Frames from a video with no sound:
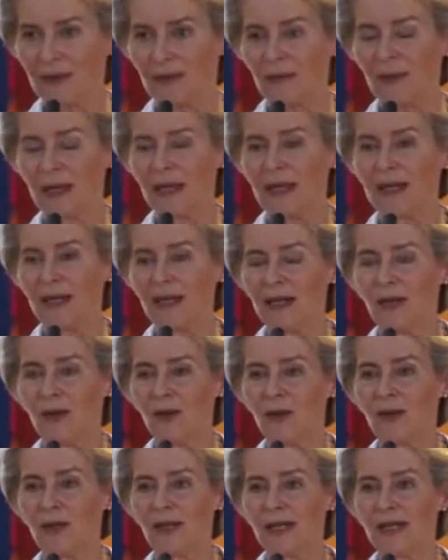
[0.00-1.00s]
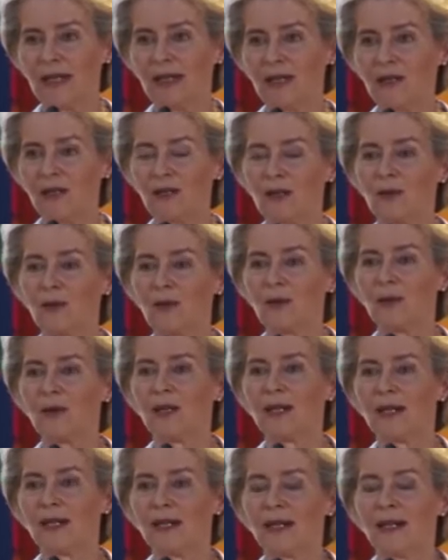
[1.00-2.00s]
by now into
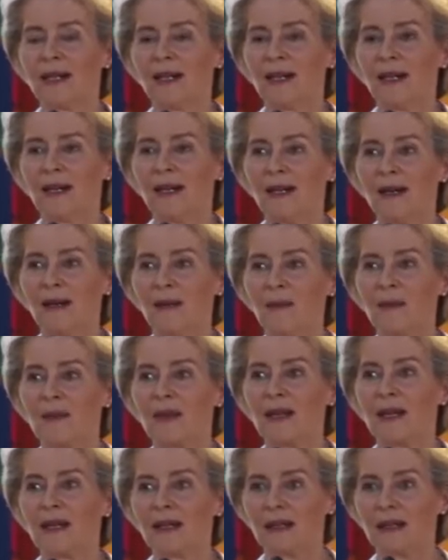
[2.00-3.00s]
the